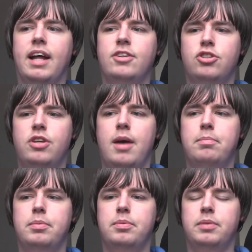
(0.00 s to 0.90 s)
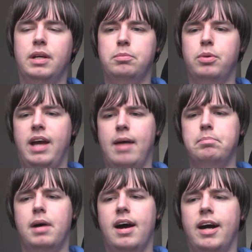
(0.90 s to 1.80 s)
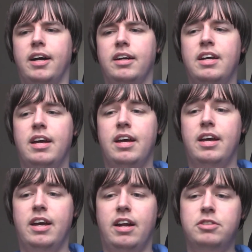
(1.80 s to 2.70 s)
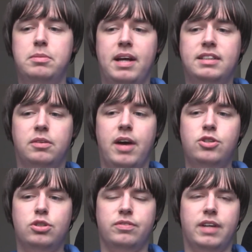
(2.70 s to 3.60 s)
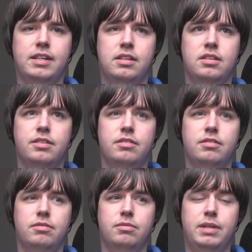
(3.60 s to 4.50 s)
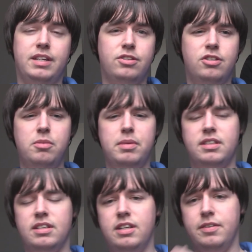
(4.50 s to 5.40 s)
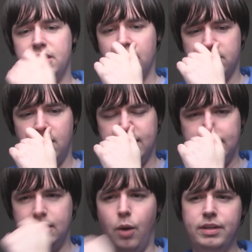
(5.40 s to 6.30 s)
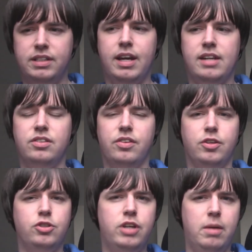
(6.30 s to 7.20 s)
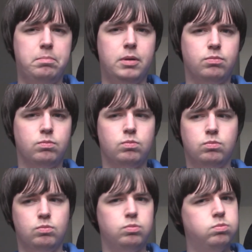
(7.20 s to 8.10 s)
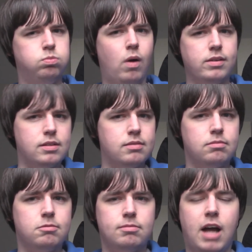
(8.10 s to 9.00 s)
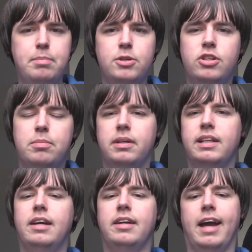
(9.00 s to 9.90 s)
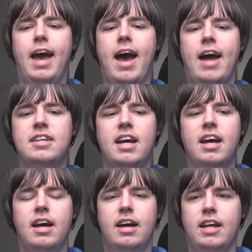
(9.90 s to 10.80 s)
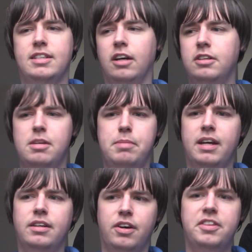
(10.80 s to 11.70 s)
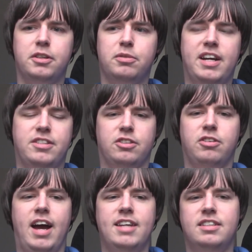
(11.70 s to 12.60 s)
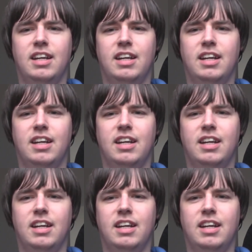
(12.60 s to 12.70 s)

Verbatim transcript: That ship, you know, pre-Empire, it obviously begs the question of, like, we assume as the series goes on he's going to get another ship, but what type of ship are they going to get? It's not going to be another Razor Crest.